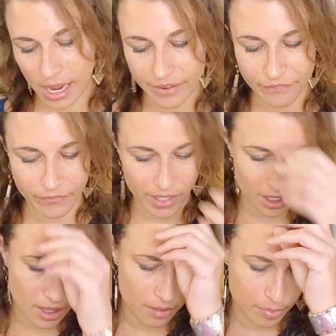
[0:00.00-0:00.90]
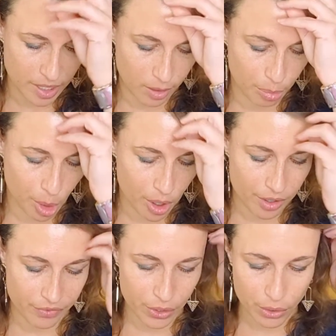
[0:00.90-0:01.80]
I feel a big
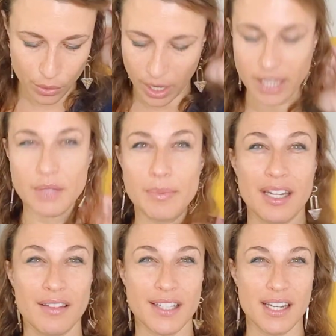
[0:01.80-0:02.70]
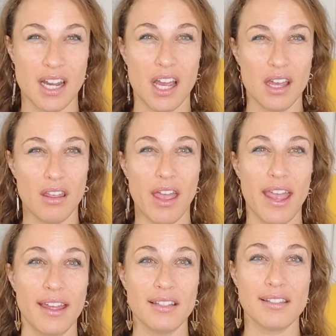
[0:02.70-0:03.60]
part of you has been in denial,
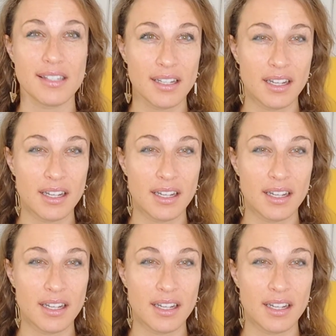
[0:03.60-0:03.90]
and